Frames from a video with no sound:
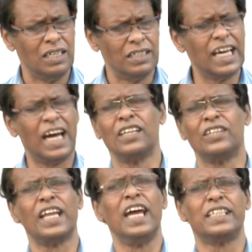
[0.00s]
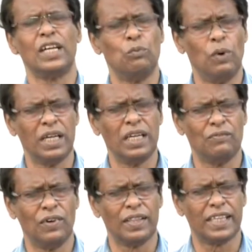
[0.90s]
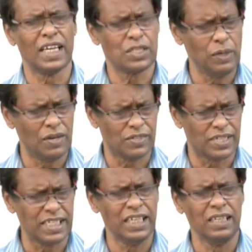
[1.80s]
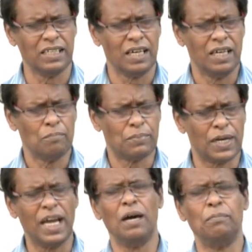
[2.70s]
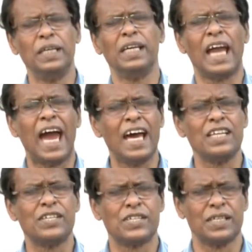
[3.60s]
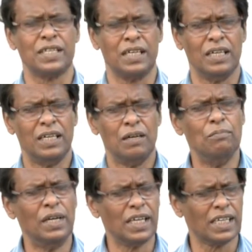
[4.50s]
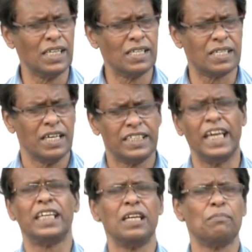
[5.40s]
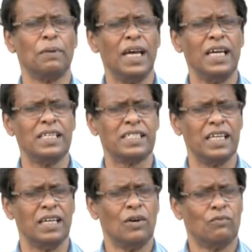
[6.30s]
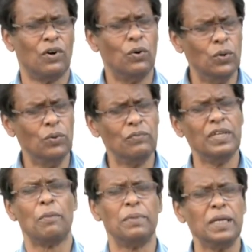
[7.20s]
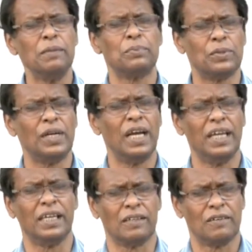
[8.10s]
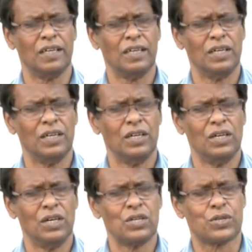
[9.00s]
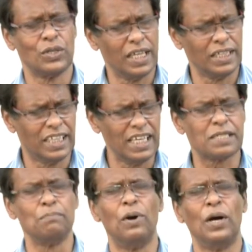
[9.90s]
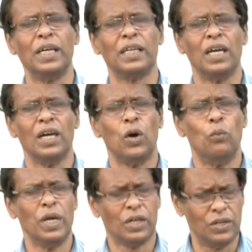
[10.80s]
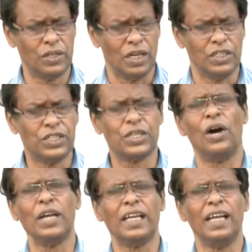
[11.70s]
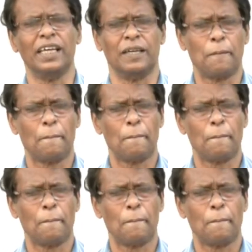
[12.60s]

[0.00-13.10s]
done great and wonderful things. We have seen prayer being answered, miracles taking place for whom we have been praying. So that this morning we could jointly